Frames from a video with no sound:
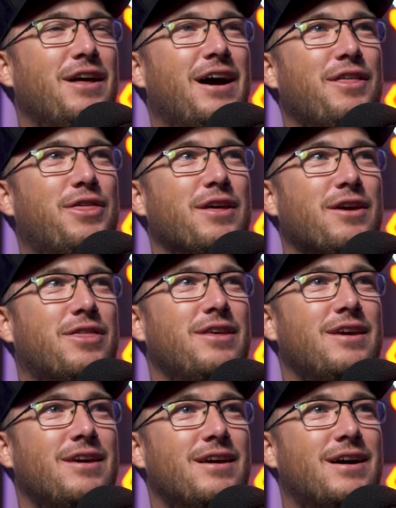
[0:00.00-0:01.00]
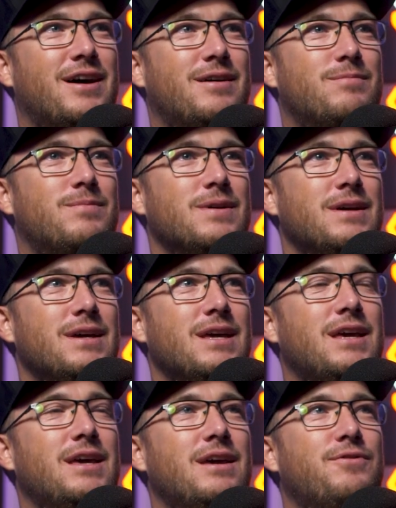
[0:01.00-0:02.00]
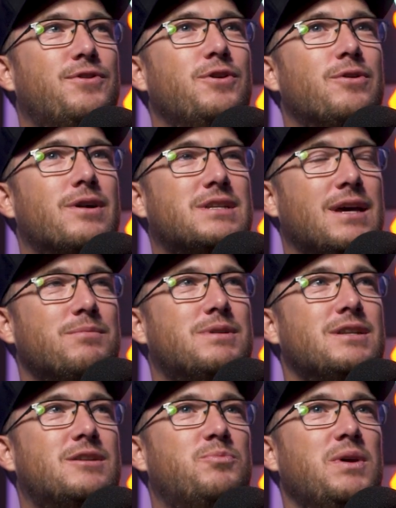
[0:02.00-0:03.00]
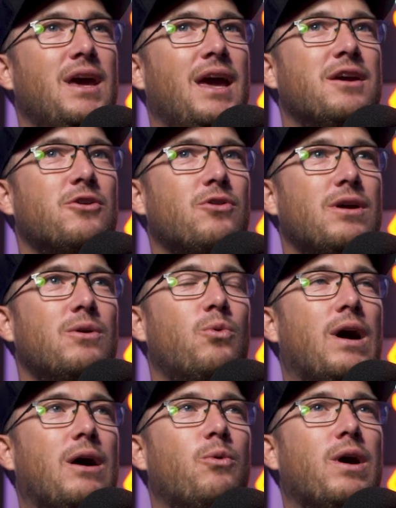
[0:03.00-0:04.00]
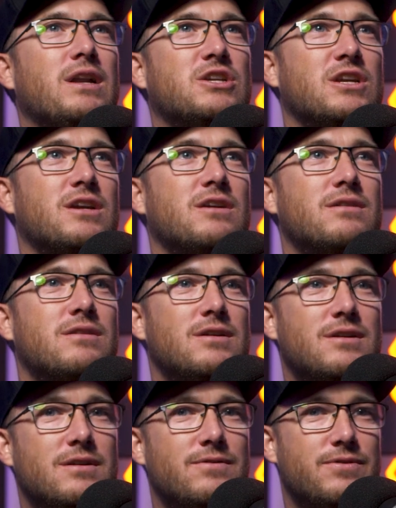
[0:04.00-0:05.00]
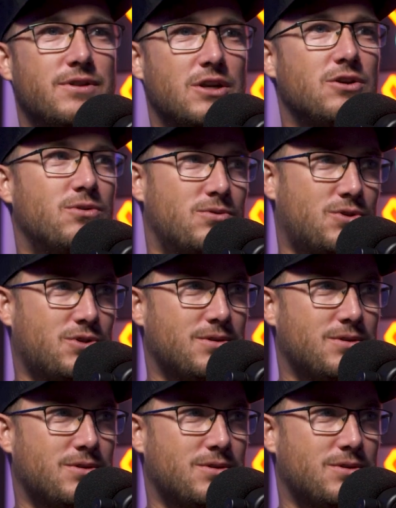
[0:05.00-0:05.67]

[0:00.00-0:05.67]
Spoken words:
I think if you are tempted to be angry while watching the news.